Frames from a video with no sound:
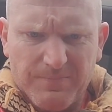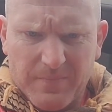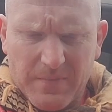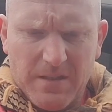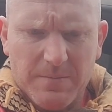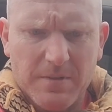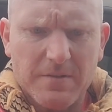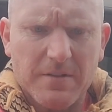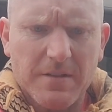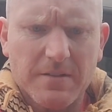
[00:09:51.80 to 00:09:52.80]
Keeping it
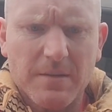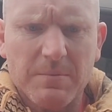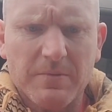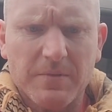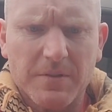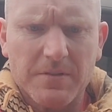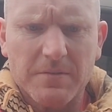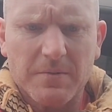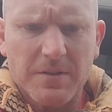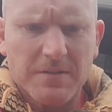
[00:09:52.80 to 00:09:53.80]
dressed up, of course. It
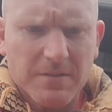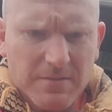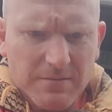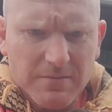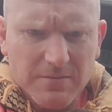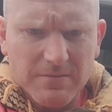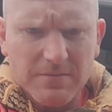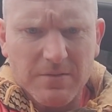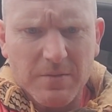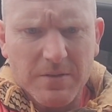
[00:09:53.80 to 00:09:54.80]
wants to
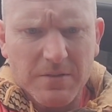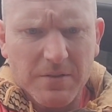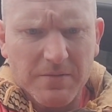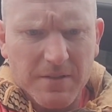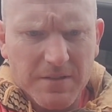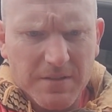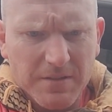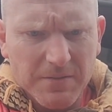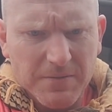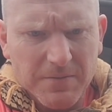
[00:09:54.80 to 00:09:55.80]
twist over
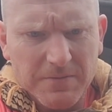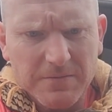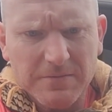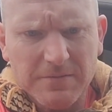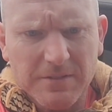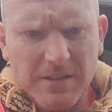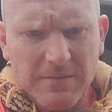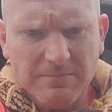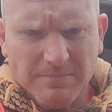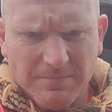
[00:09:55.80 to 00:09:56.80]
itself, and I'm
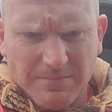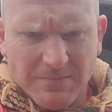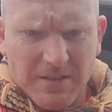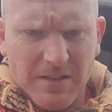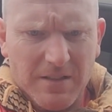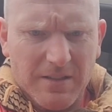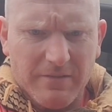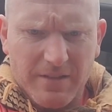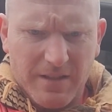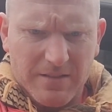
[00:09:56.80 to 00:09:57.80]
not allowing
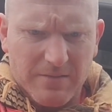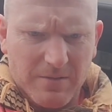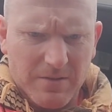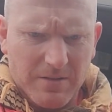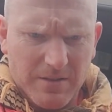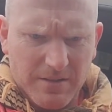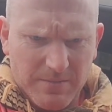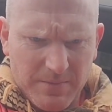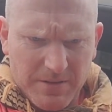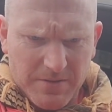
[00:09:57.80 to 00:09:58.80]
that because I want the knot to
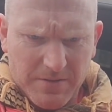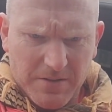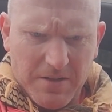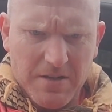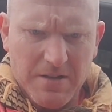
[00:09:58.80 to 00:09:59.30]
be strong.